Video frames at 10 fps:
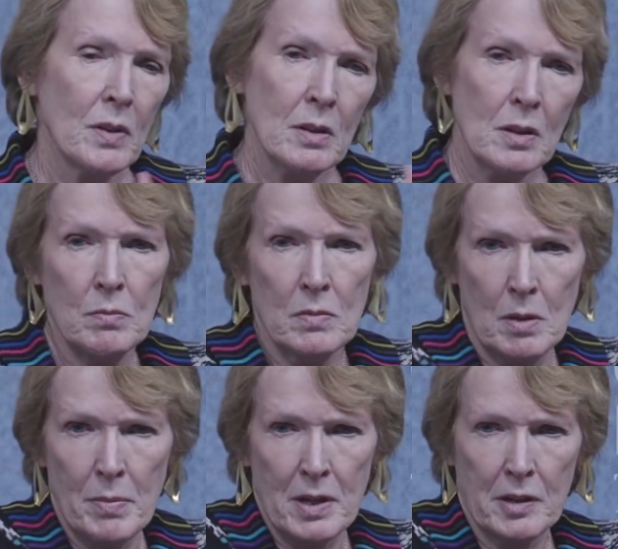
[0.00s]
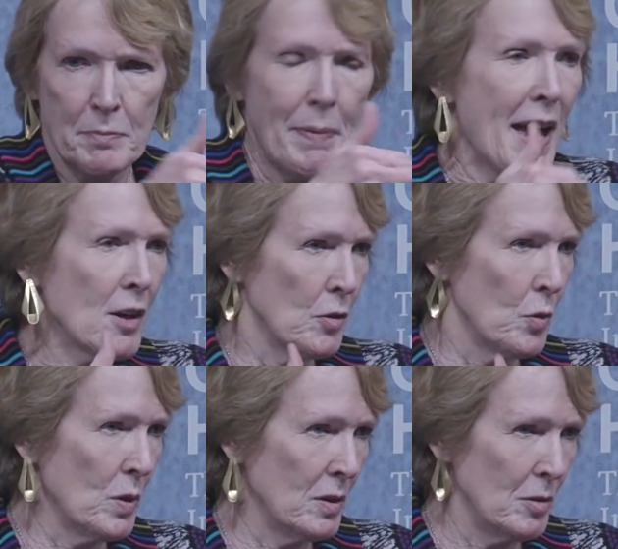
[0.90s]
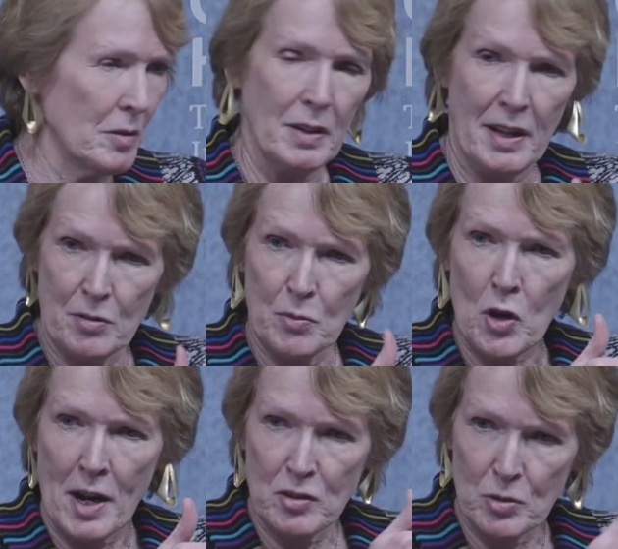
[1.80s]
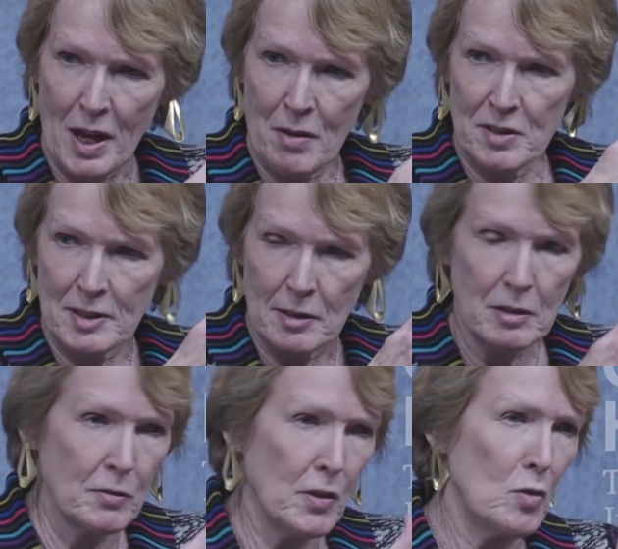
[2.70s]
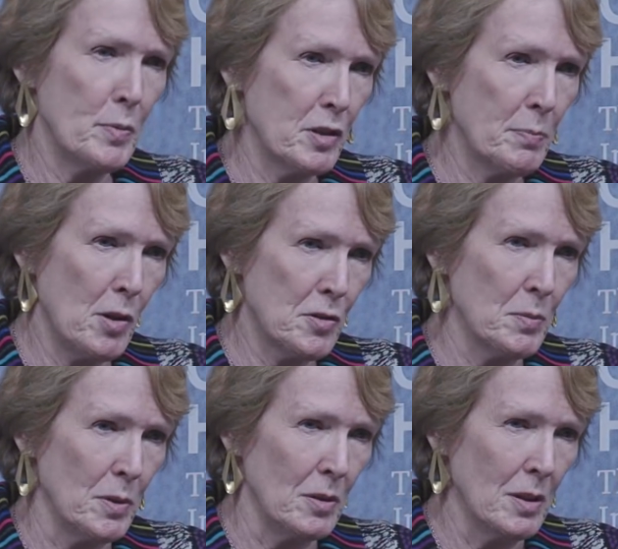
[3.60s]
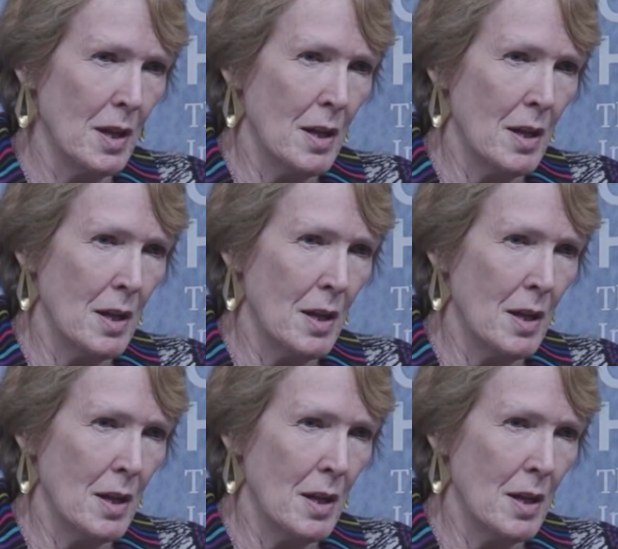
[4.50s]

um, America's back on the world and, and trying to have as little involvement as possible,